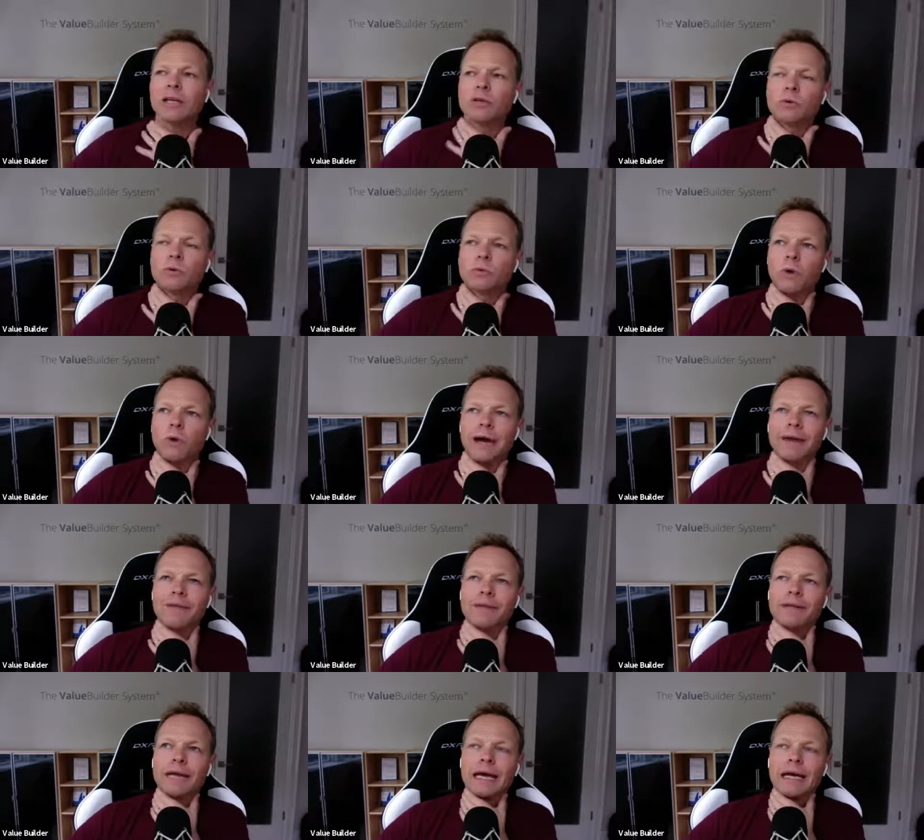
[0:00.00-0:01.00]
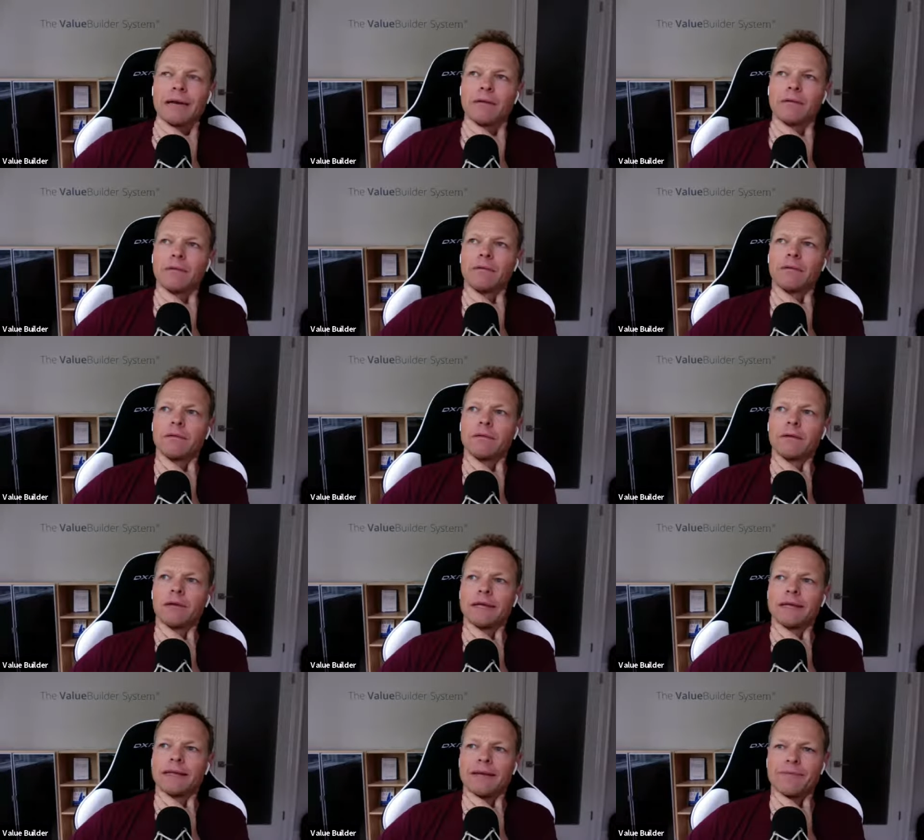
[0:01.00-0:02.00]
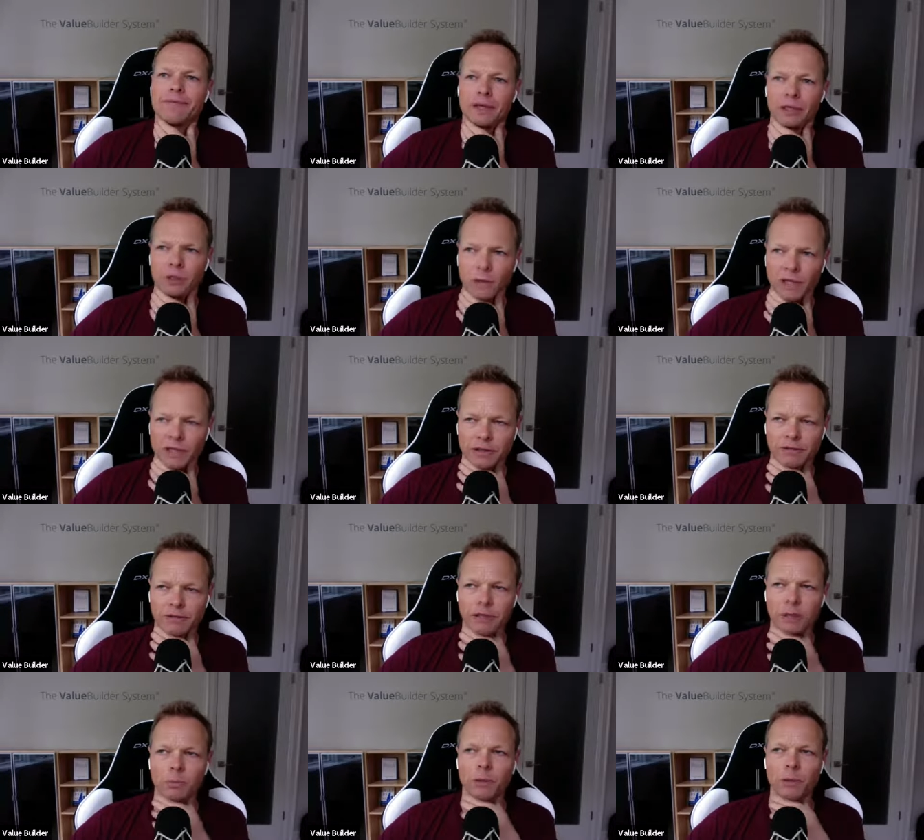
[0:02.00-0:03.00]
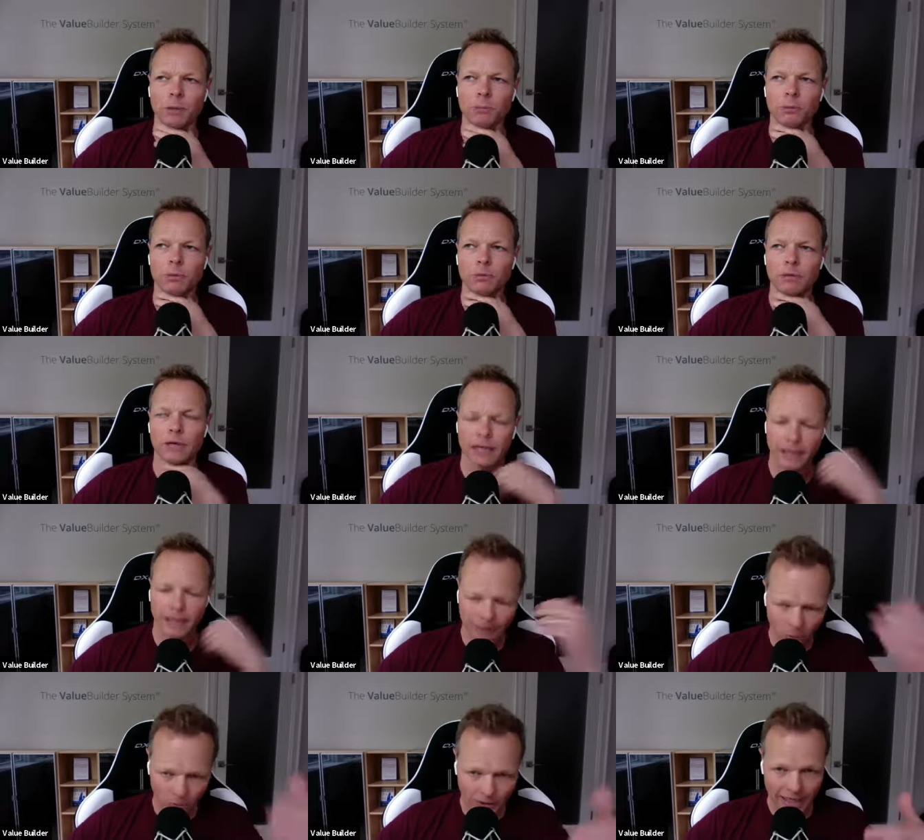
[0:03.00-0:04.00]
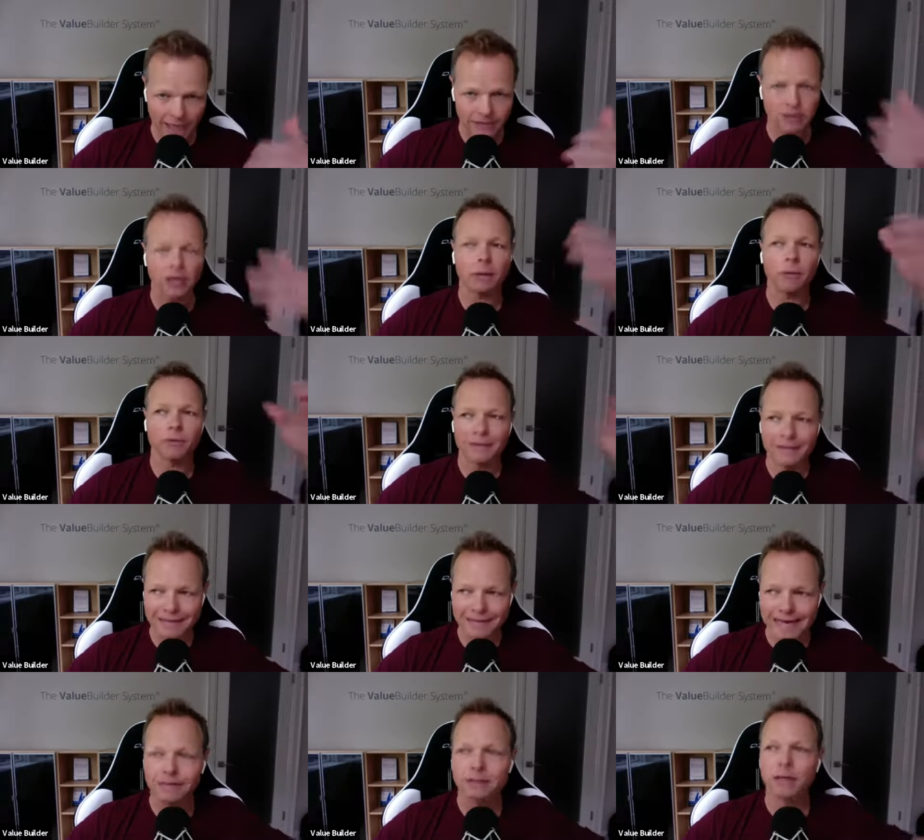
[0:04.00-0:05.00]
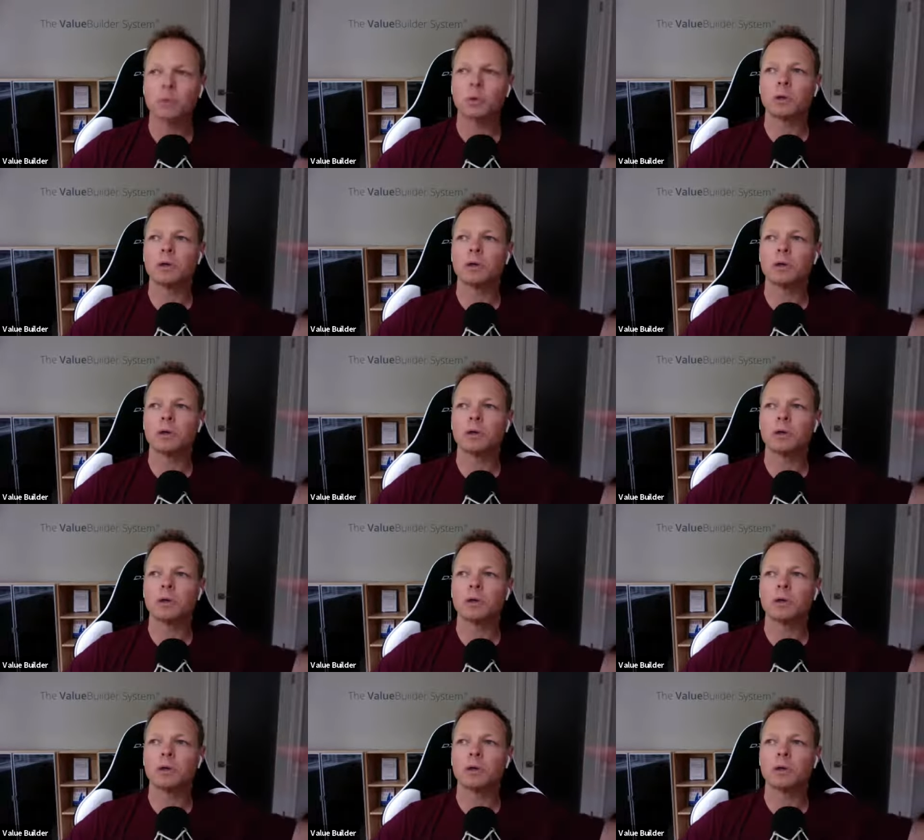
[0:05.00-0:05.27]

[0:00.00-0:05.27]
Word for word: you arrive at that at that valuation? I think people I, I know we can't talk about the exact number.